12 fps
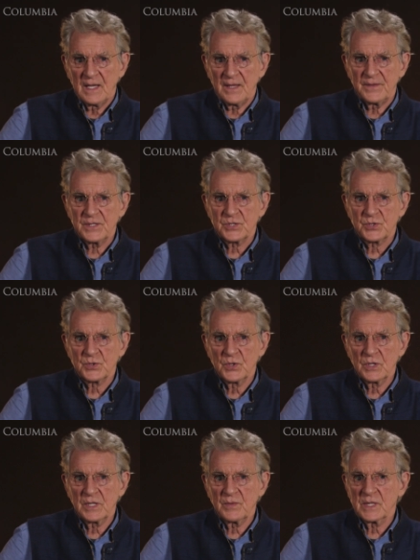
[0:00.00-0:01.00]
And this
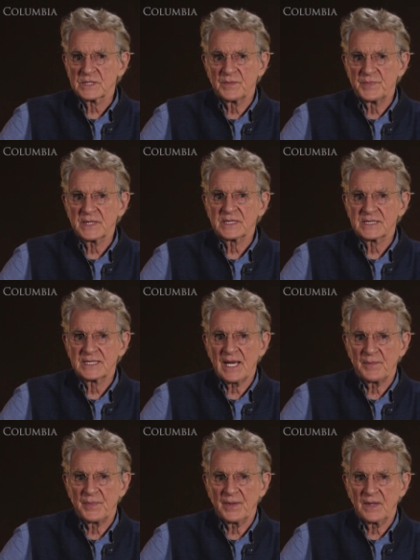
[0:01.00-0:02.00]
surely was a big
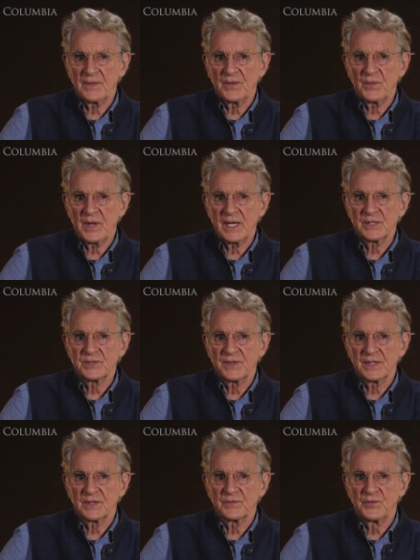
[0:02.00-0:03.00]
step on the way to
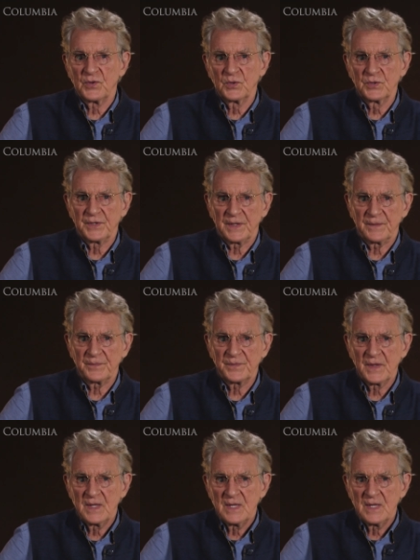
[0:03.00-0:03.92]
the unfolding